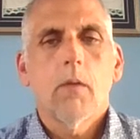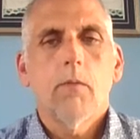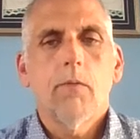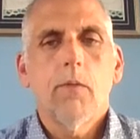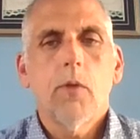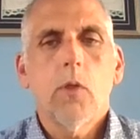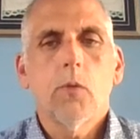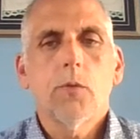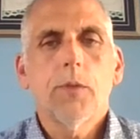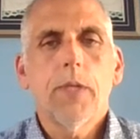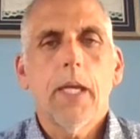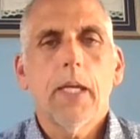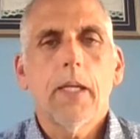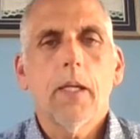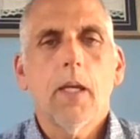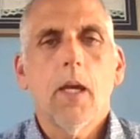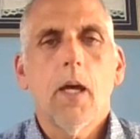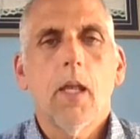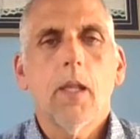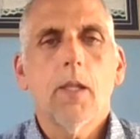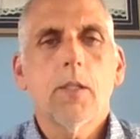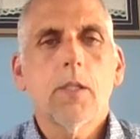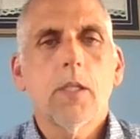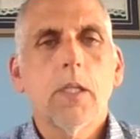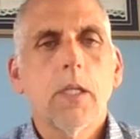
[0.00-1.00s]
Field
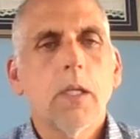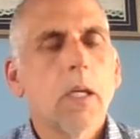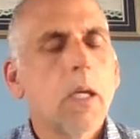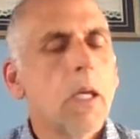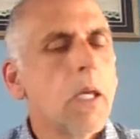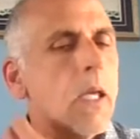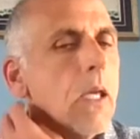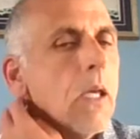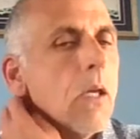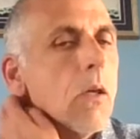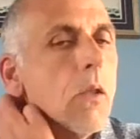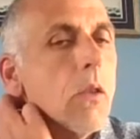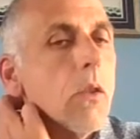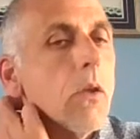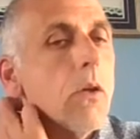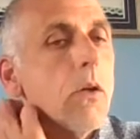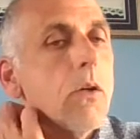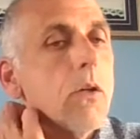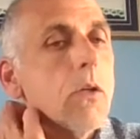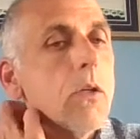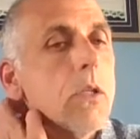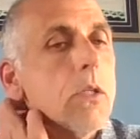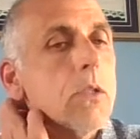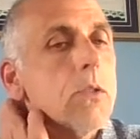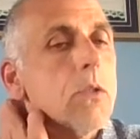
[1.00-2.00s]
technology,
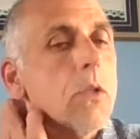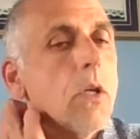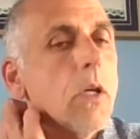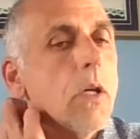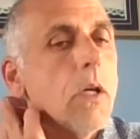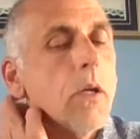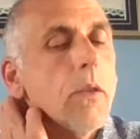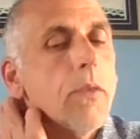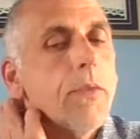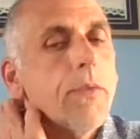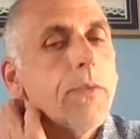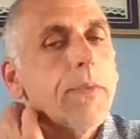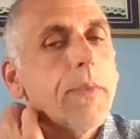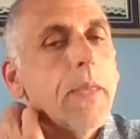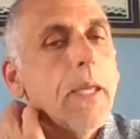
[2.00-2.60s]
there is a